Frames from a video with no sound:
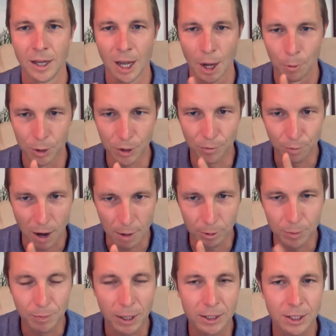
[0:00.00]
And what you've probably
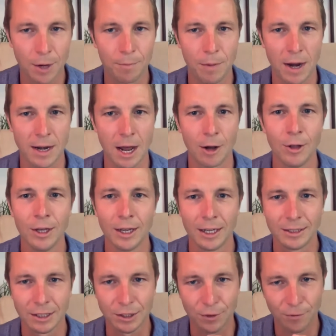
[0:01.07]
picked up by now
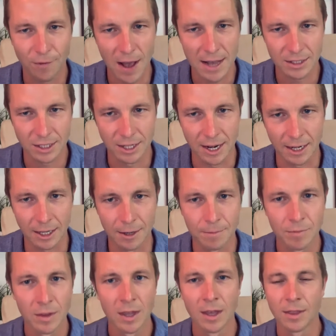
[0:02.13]
is it's fascinating
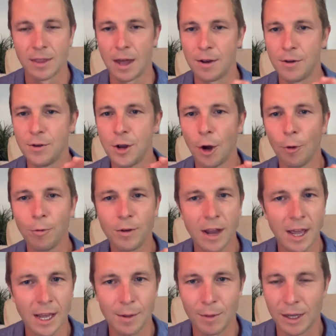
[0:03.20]
that no
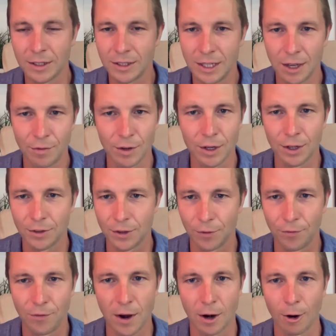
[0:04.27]
name is given to
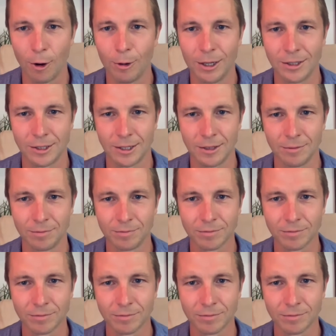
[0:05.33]
Pharaoh, is it?